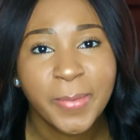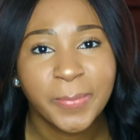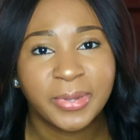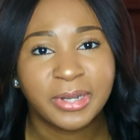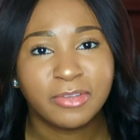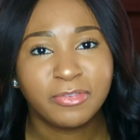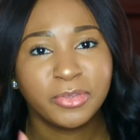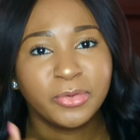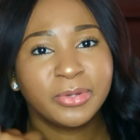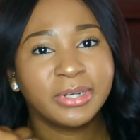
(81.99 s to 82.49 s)

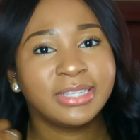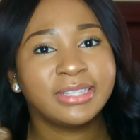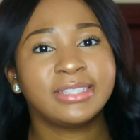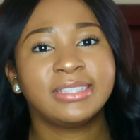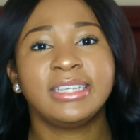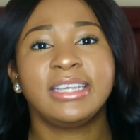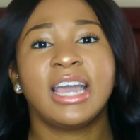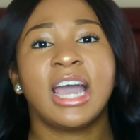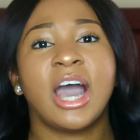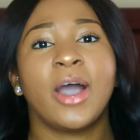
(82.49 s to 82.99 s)
But if you want to
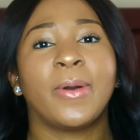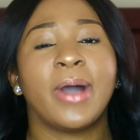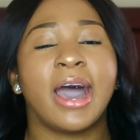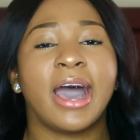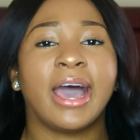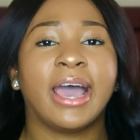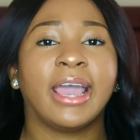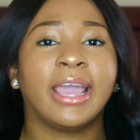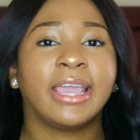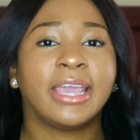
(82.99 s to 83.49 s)
see how
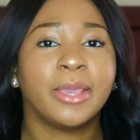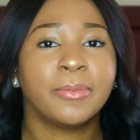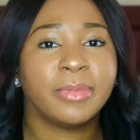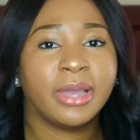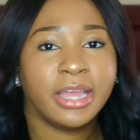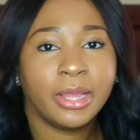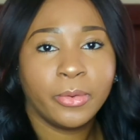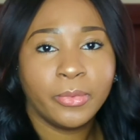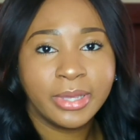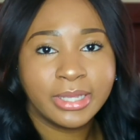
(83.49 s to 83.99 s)
I get
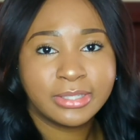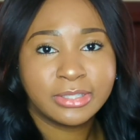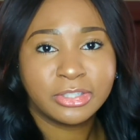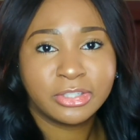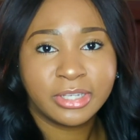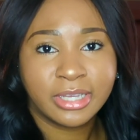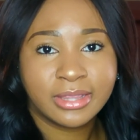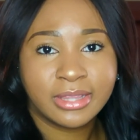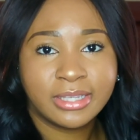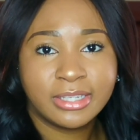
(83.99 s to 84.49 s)
my wigs
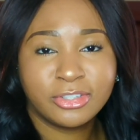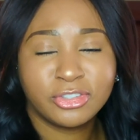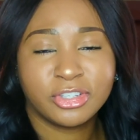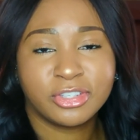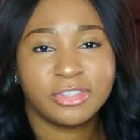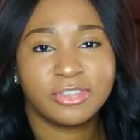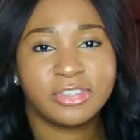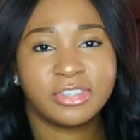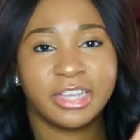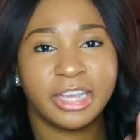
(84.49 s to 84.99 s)
to look this,
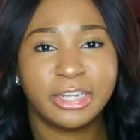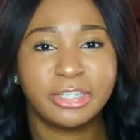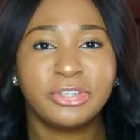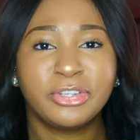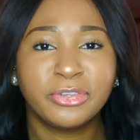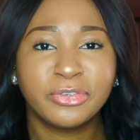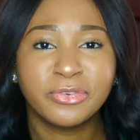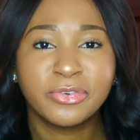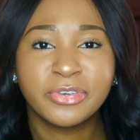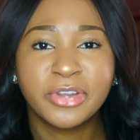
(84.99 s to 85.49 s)
just stay
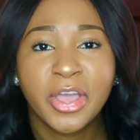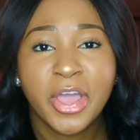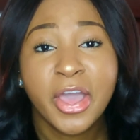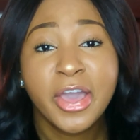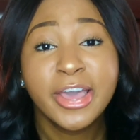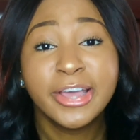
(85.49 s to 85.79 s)
tuned.